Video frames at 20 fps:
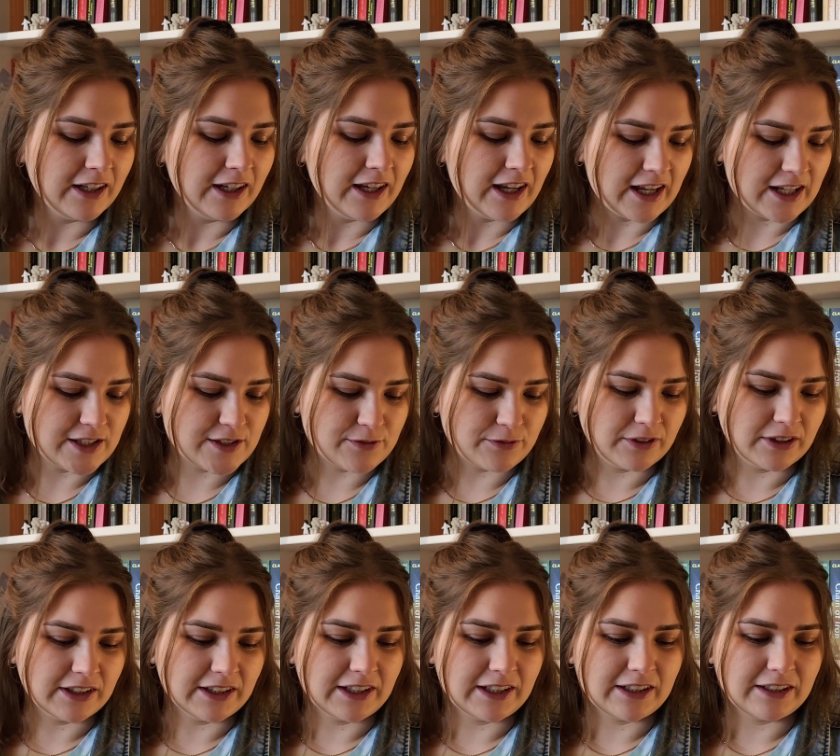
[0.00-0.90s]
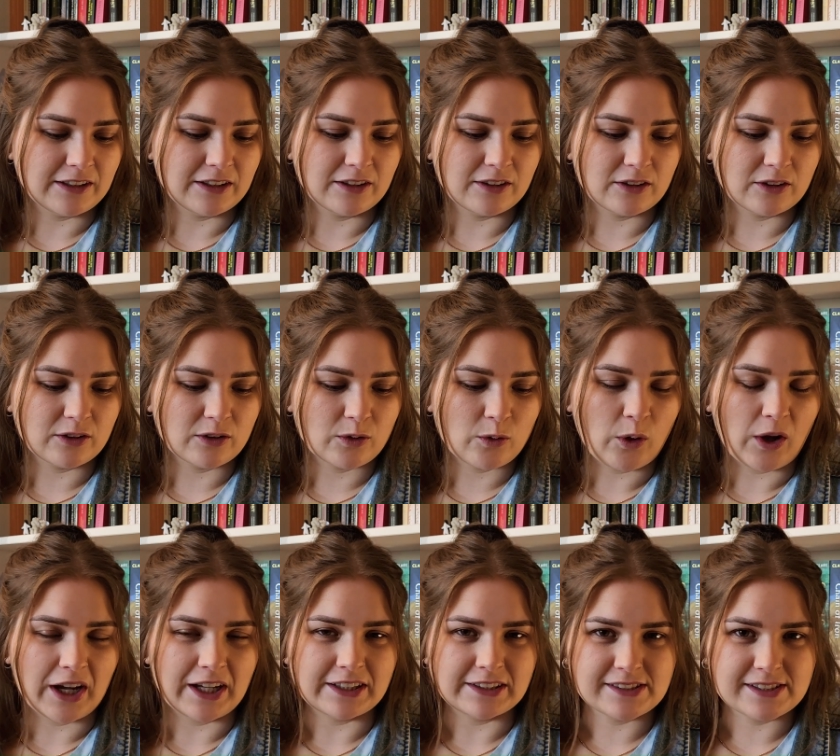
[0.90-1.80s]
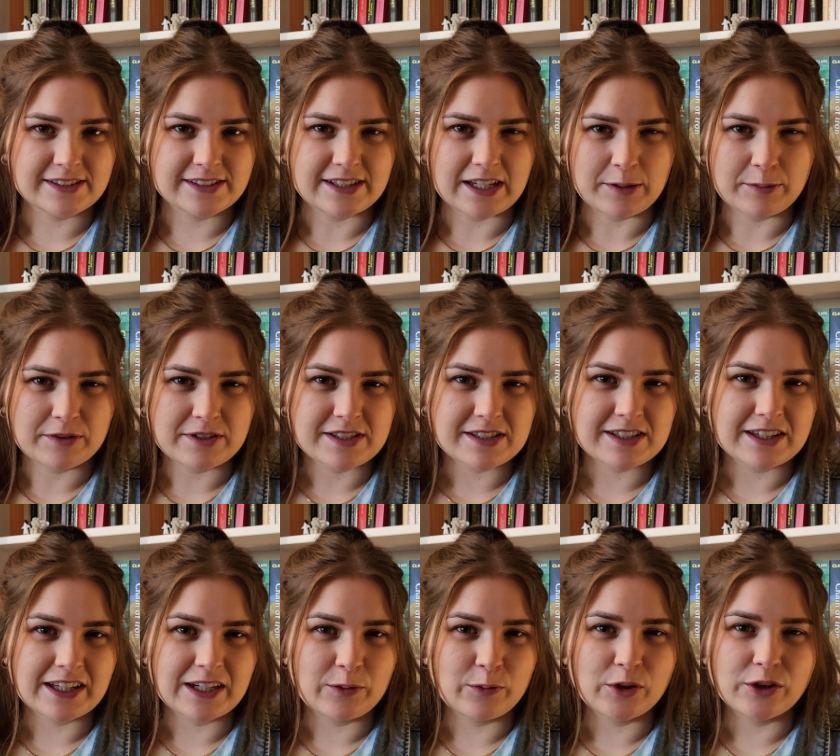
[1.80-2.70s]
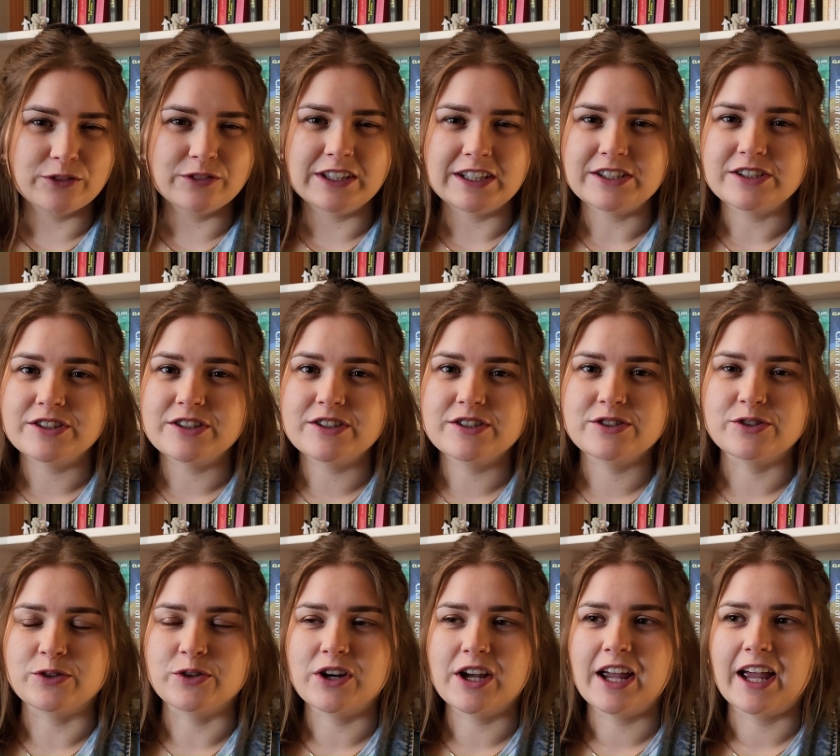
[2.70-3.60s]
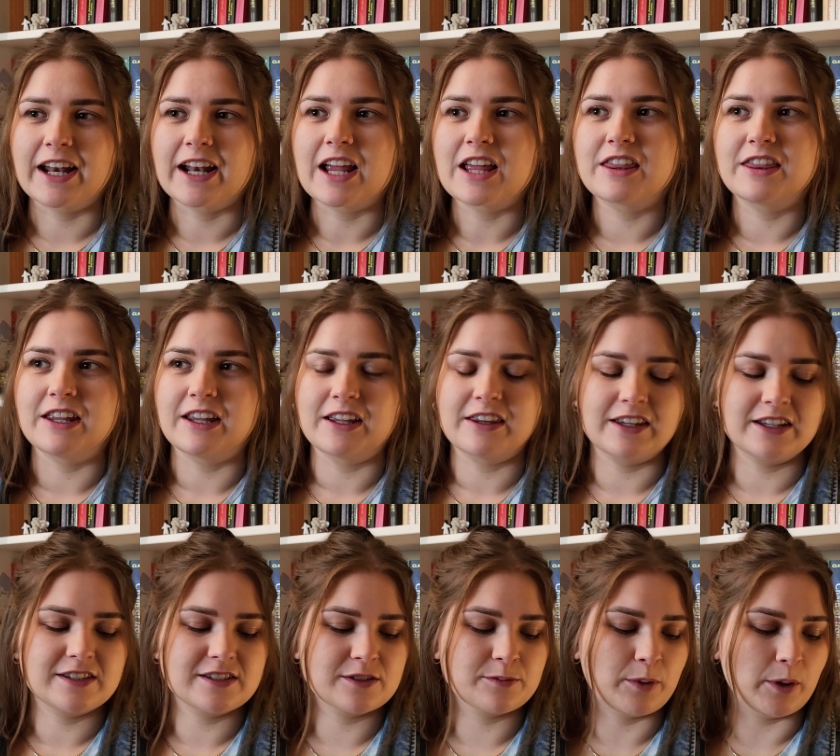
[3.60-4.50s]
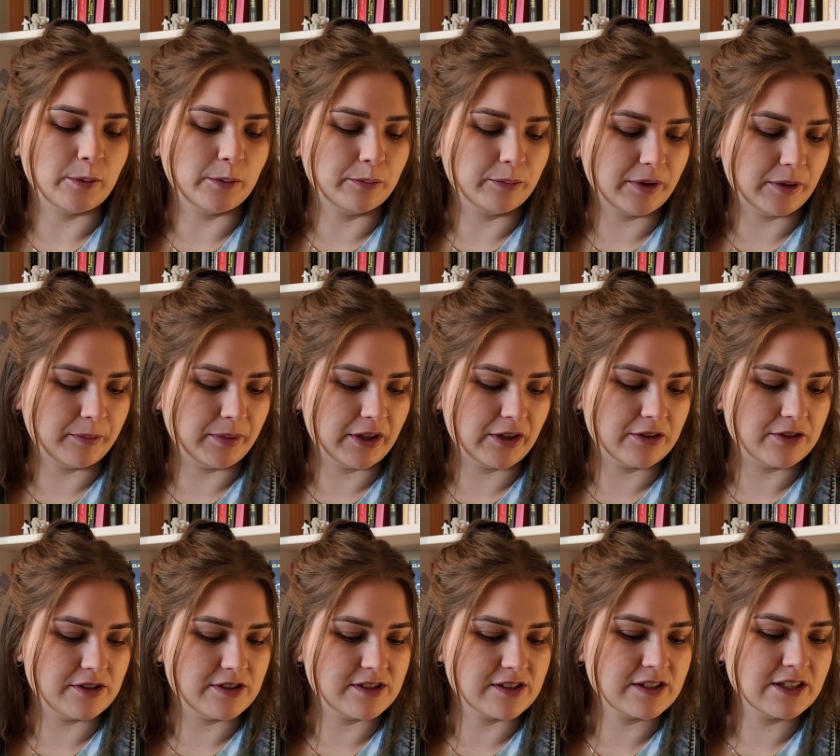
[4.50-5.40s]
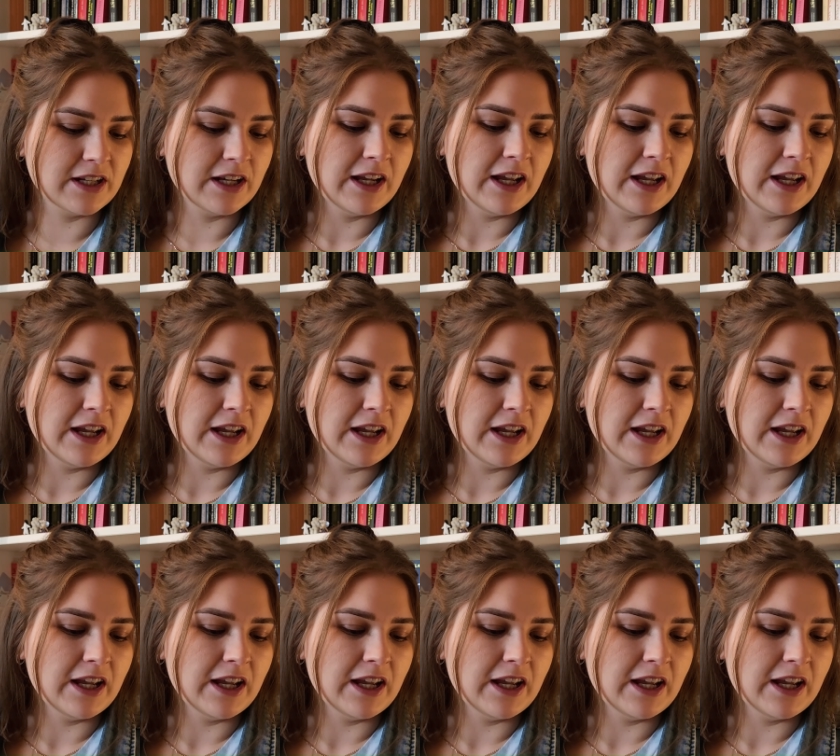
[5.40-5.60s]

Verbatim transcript: It's really quite seamlessly woven into the story and I think that's probably because